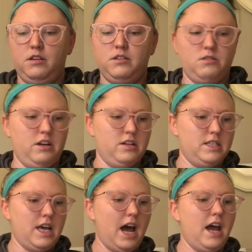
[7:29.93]
So there's
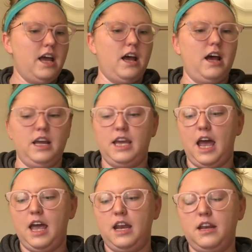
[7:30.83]
that.
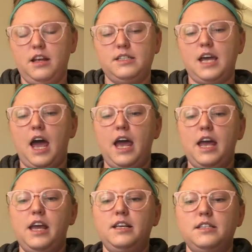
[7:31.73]
Again,
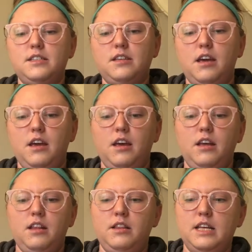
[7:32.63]
tags.
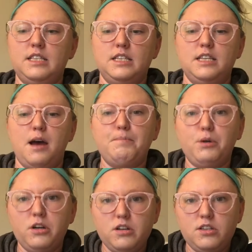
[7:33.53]
This is
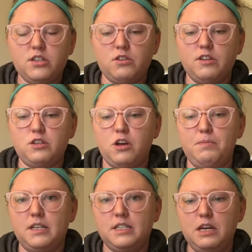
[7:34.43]
numbers, so this could
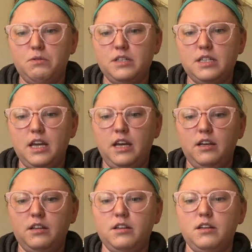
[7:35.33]
be
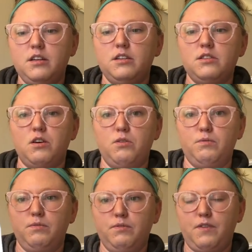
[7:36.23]
sequencing.
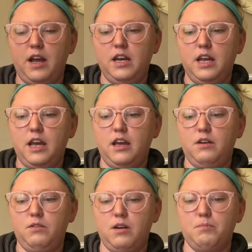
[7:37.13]
So finding
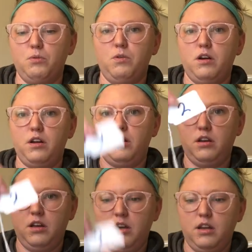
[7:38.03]
it, number
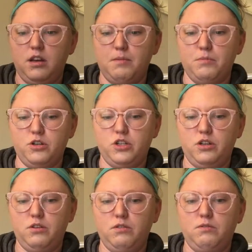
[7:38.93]
1, number
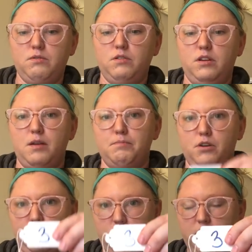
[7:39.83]
2,
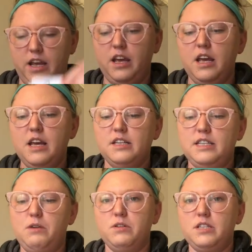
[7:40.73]
number 3,
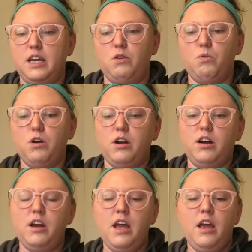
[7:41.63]
sequencing in order.